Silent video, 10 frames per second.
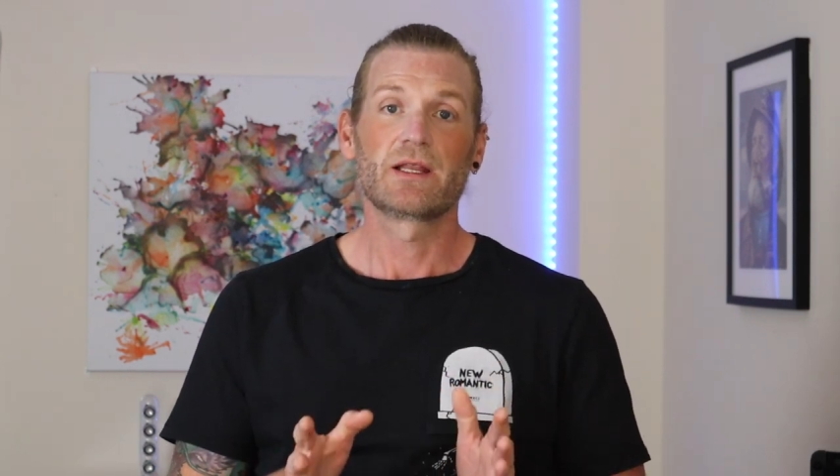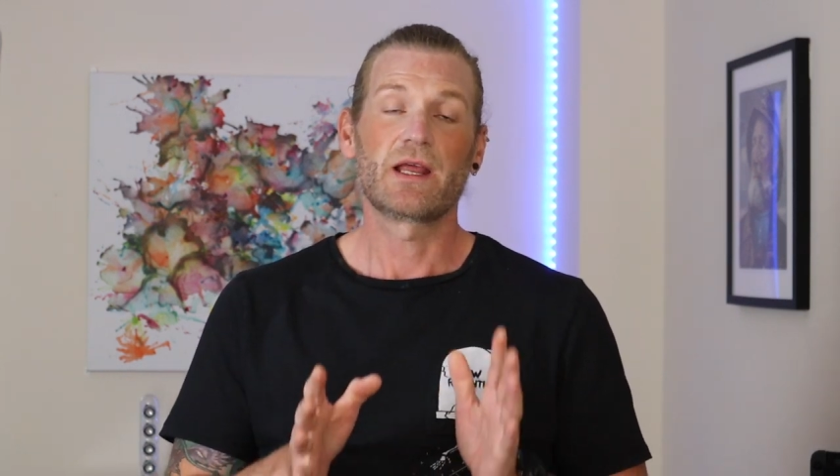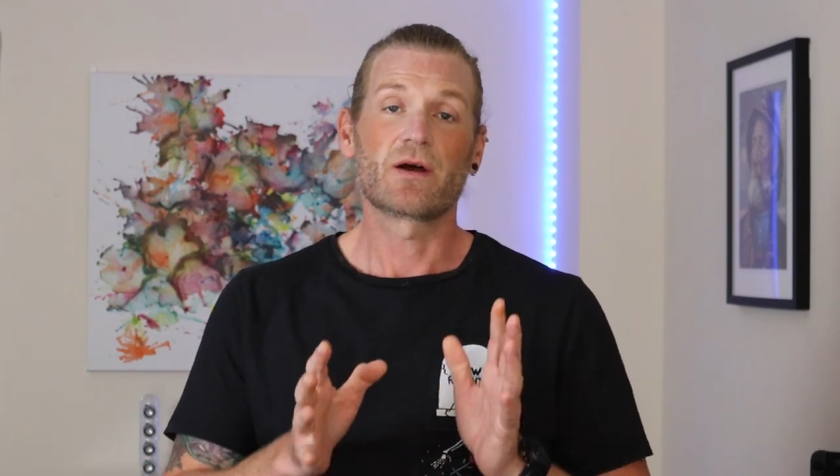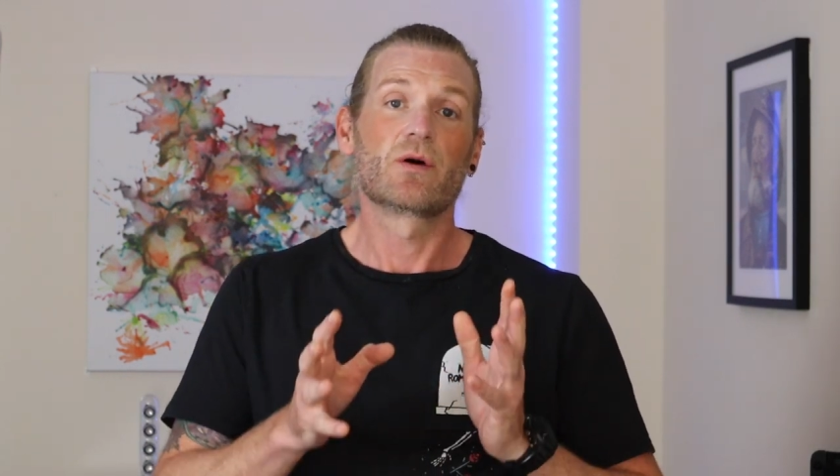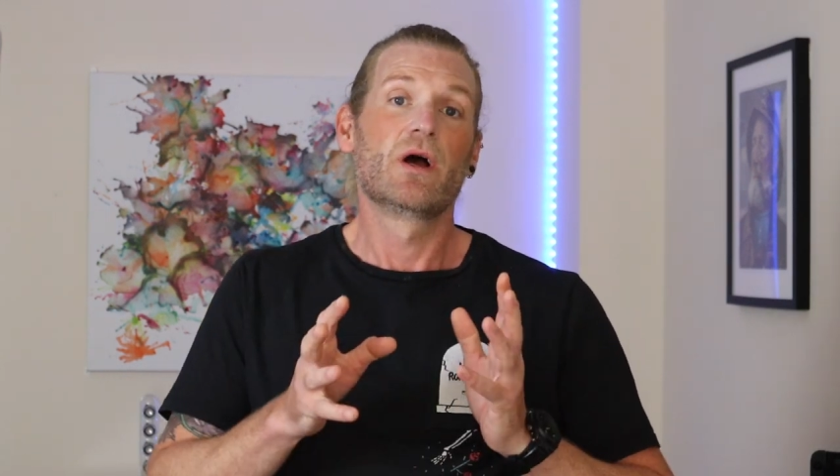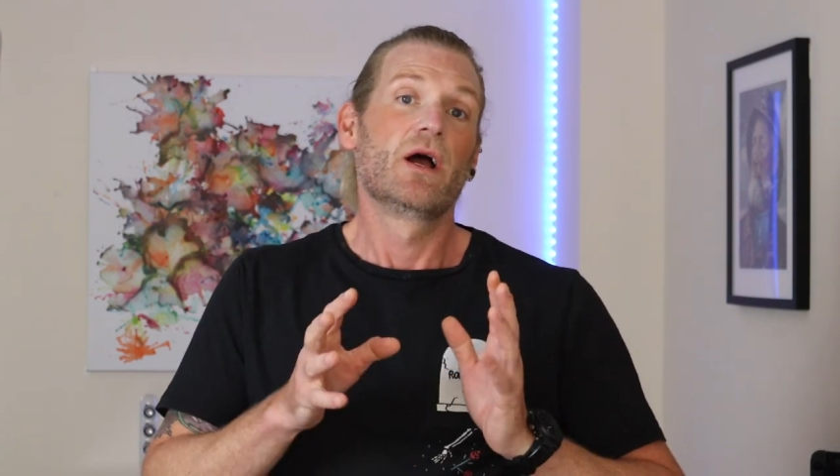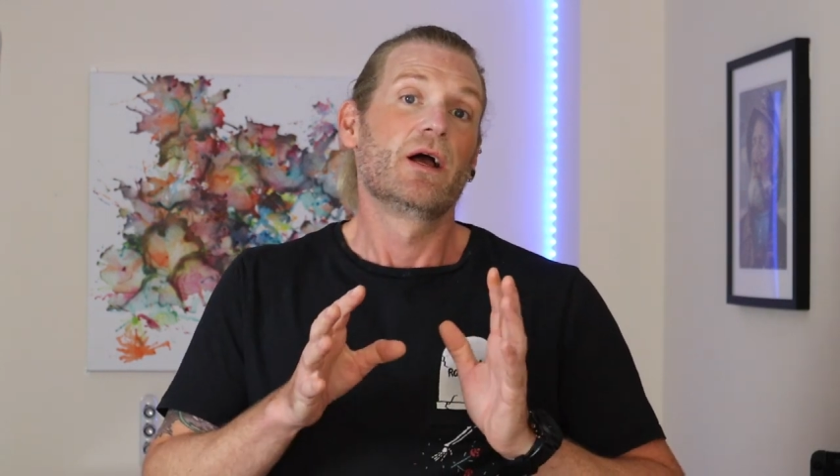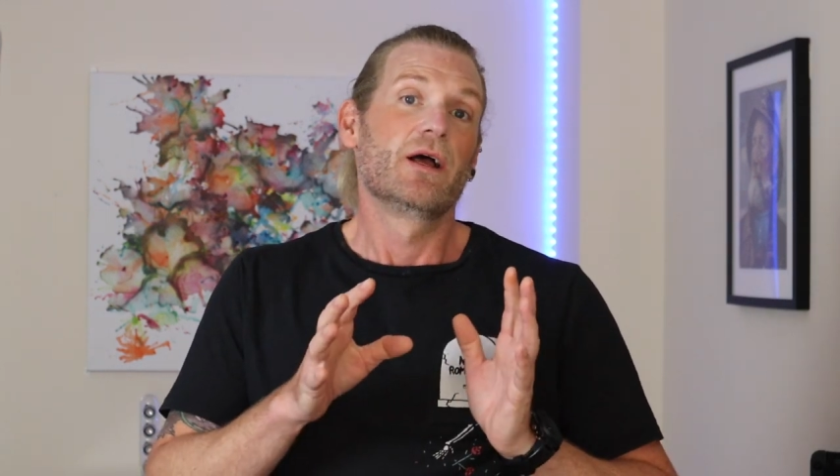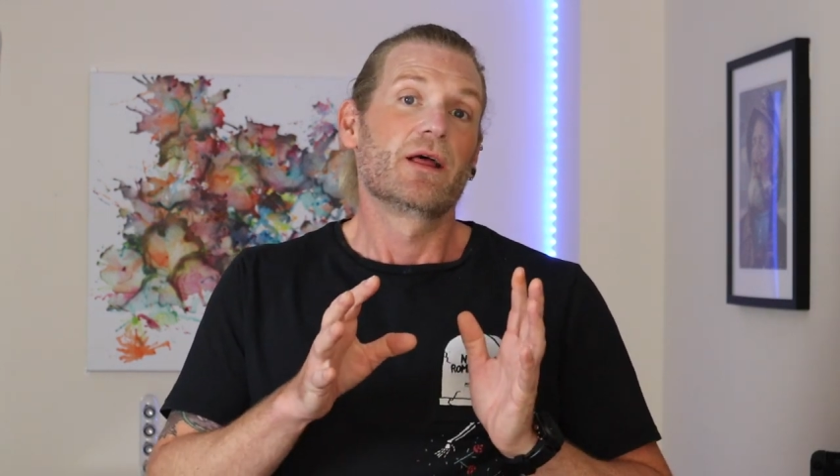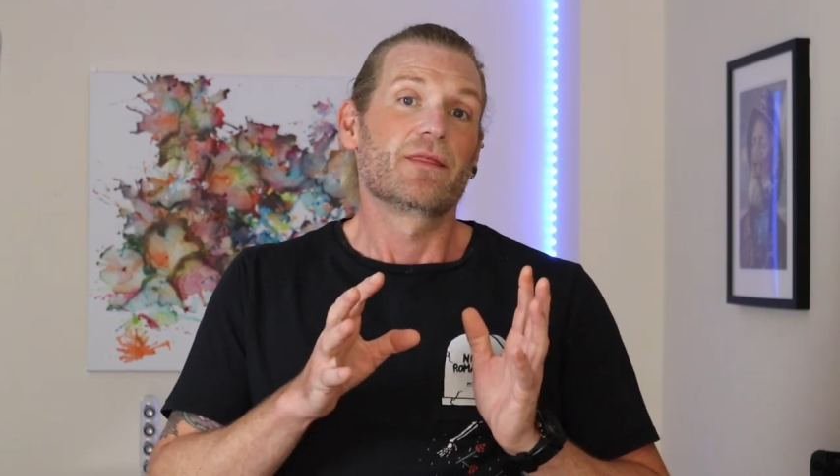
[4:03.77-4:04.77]
Now,
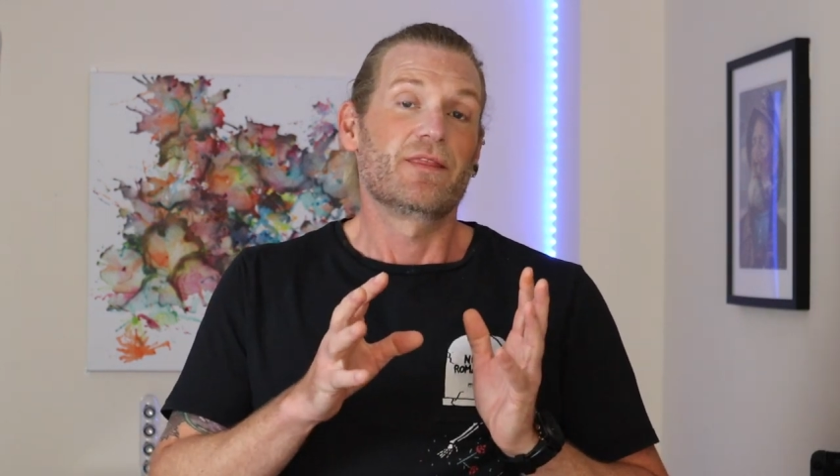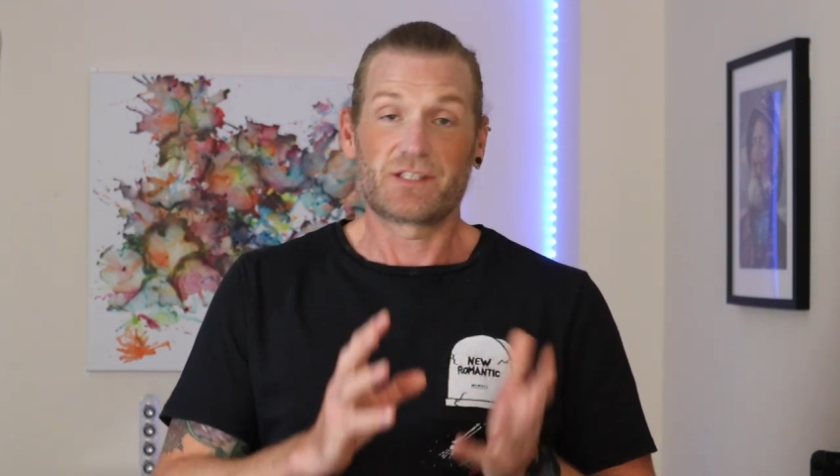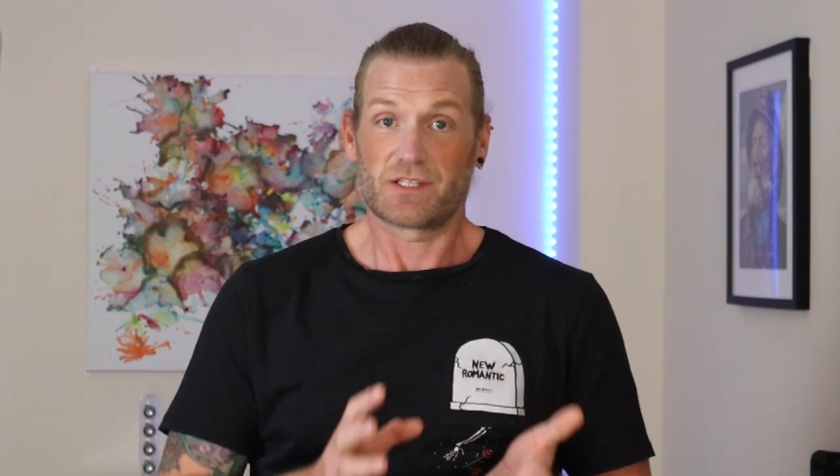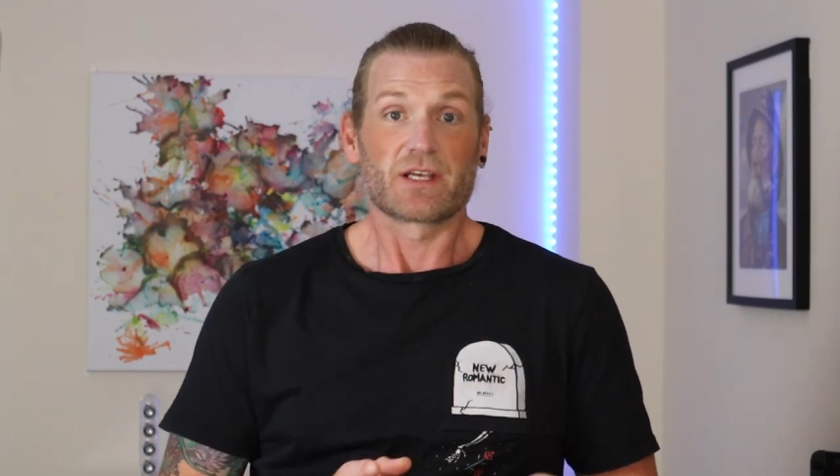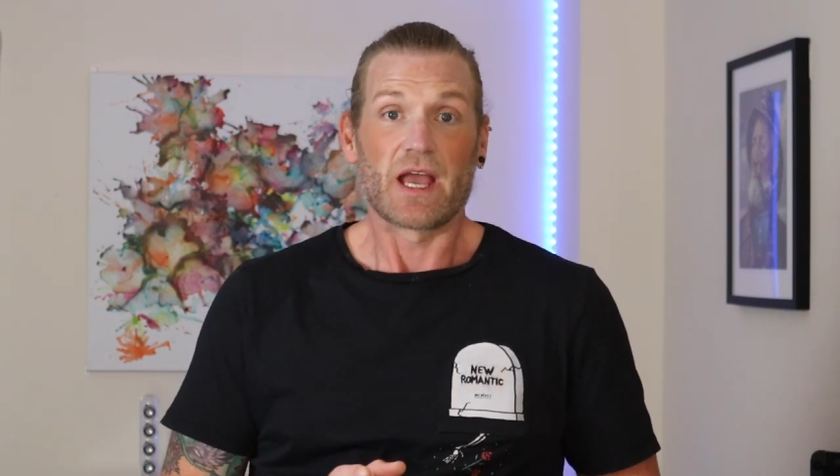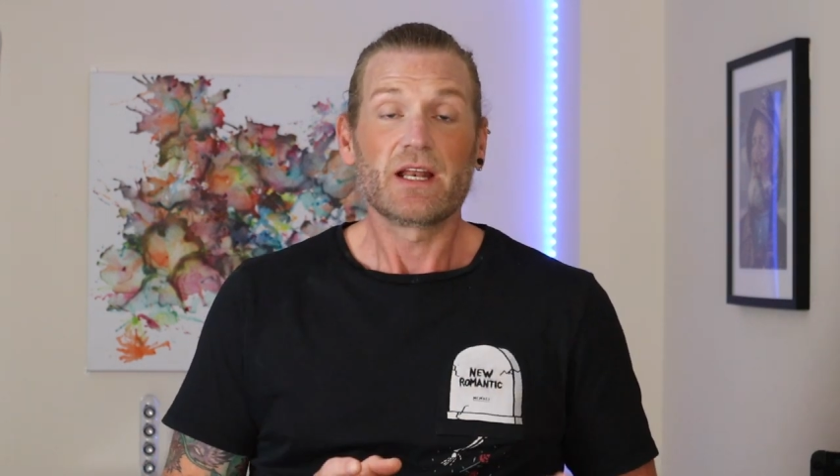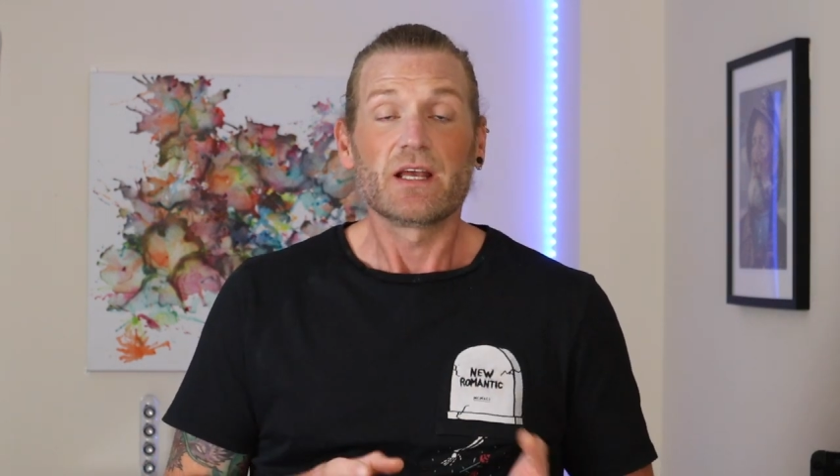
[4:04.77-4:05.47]
this again